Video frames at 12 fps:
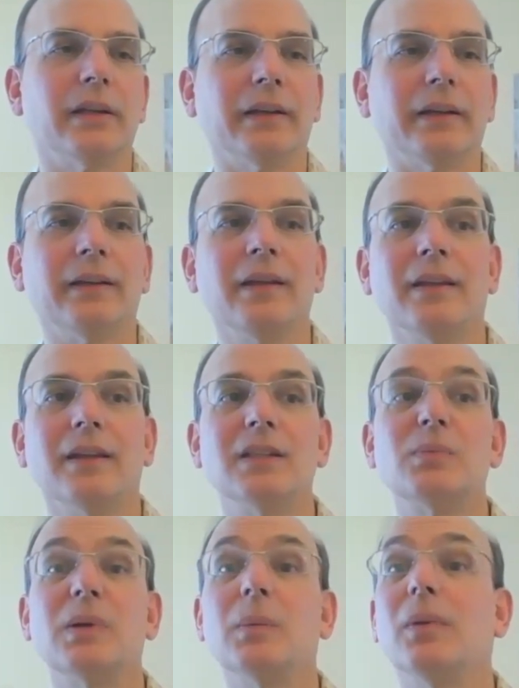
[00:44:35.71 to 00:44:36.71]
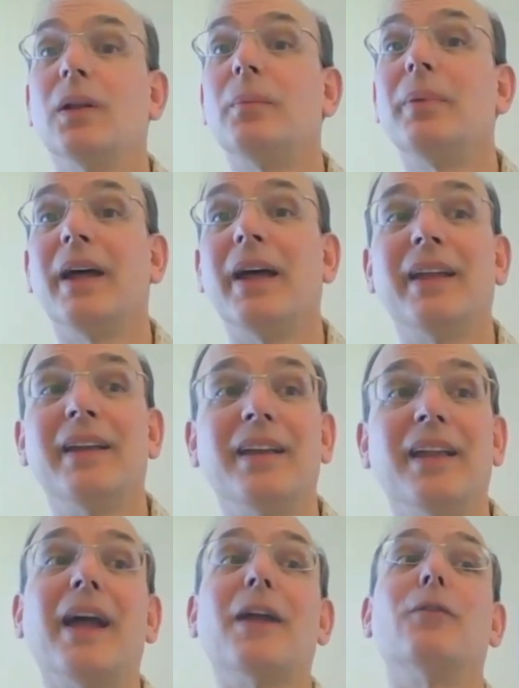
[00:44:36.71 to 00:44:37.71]
And like, these people have been
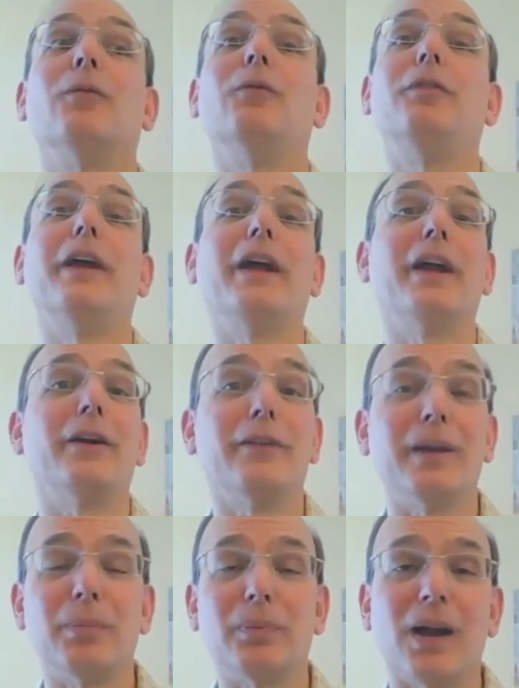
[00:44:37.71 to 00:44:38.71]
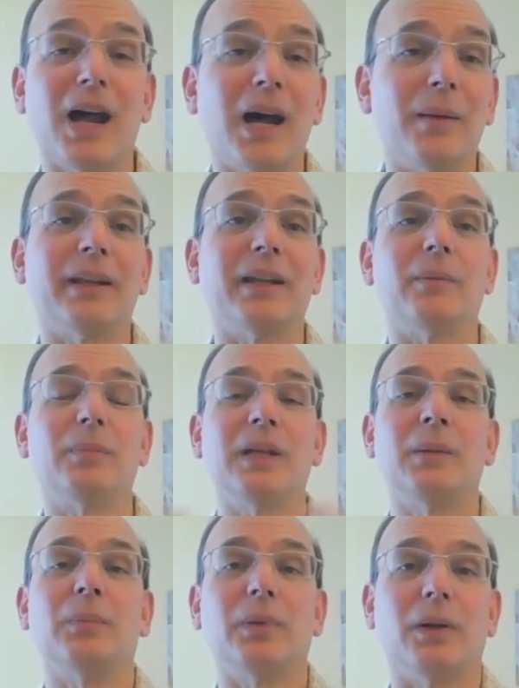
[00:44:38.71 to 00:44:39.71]
like very prominent
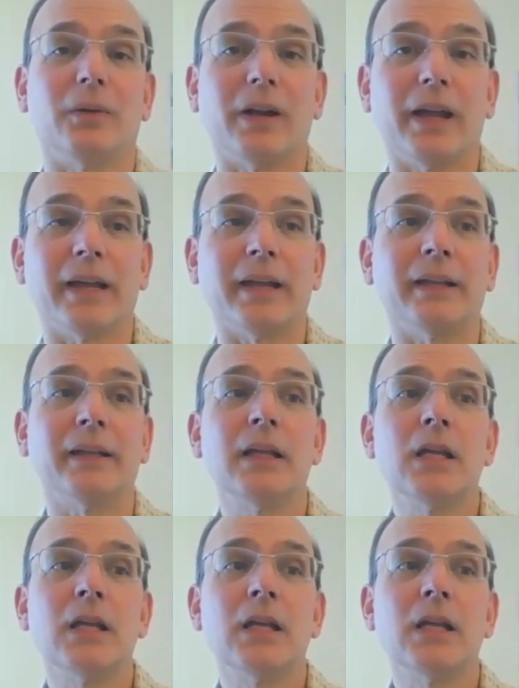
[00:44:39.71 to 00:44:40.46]
people, right?